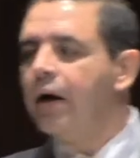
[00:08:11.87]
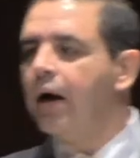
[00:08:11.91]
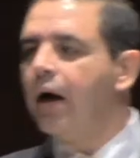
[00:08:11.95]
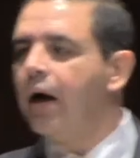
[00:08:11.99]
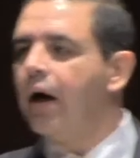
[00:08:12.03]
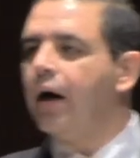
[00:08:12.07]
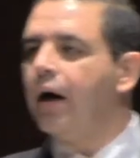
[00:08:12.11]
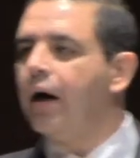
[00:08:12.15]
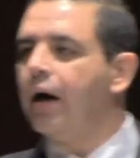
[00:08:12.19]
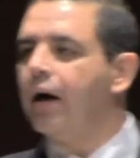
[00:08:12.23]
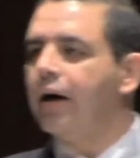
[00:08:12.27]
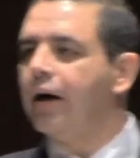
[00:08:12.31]

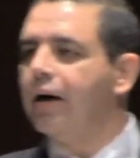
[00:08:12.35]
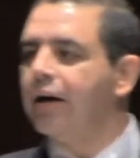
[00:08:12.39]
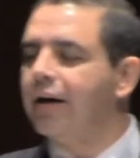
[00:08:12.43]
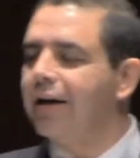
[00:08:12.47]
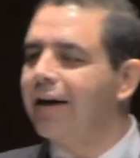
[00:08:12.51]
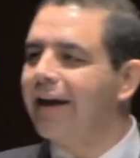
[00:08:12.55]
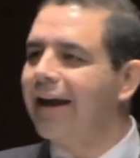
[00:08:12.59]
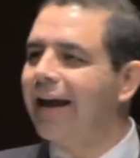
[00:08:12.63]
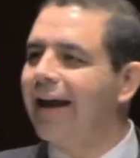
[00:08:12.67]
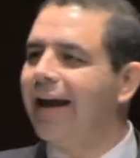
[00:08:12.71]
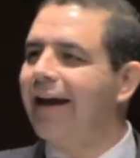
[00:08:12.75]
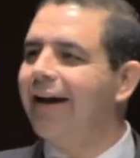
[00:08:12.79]

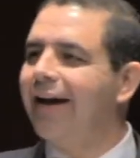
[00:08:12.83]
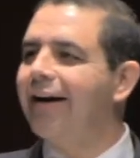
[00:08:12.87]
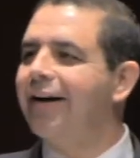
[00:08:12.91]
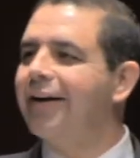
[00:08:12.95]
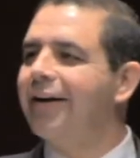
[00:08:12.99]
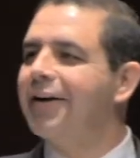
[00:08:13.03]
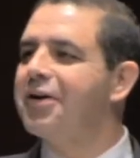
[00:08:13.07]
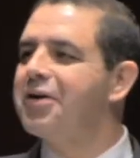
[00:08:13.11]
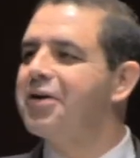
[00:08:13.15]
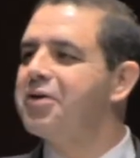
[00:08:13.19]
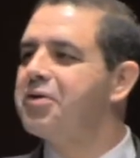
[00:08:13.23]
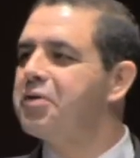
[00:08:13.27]

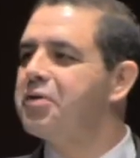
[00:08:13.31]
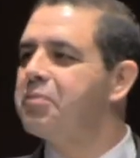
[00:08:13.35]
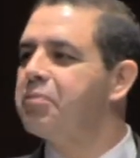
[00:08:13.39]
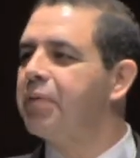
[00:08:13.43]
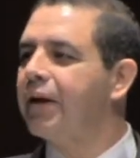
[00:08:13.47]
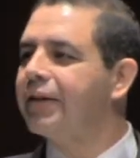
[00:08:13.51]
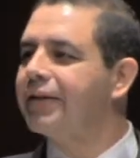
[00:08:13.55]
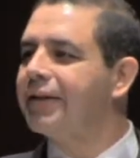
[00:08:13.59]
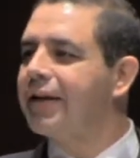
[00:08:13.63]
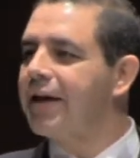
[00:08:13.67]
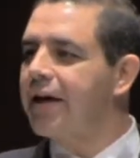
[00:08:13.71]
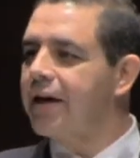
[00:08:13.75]

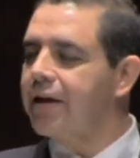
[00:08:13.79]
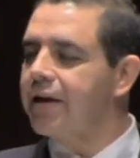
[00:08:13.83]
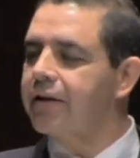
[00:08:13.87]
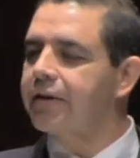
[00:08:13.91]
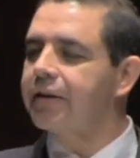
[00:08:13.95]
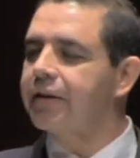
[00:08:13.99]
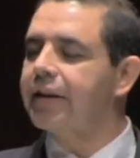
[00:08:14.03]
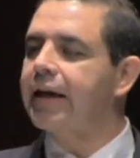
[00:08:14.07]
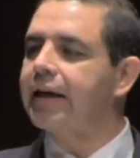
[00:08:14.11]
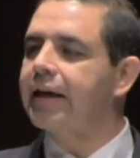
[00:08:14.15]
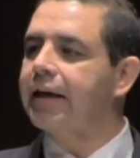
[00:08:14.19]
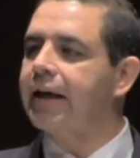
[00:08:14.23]
But the
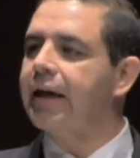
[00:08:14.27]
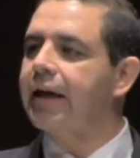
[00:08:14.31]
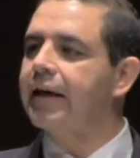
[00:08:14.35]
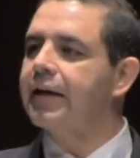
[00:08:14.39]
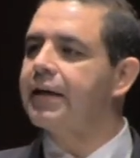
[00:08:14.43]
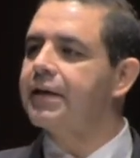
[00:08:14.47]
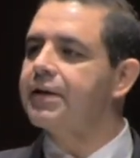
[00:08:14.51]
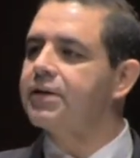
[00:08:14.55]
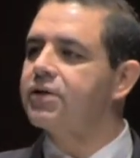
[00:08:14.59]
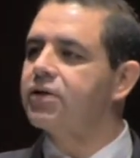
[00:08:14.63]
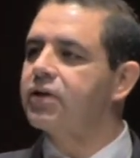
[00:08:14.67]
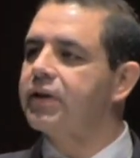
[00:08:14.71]
other thing
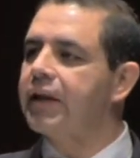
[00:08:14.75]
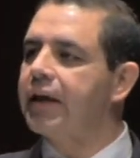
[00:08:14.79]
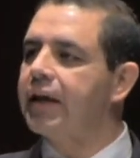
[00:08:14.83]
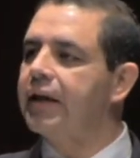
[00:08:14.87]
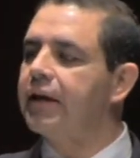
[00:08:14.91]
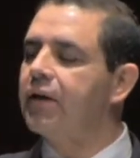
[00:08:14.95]
is,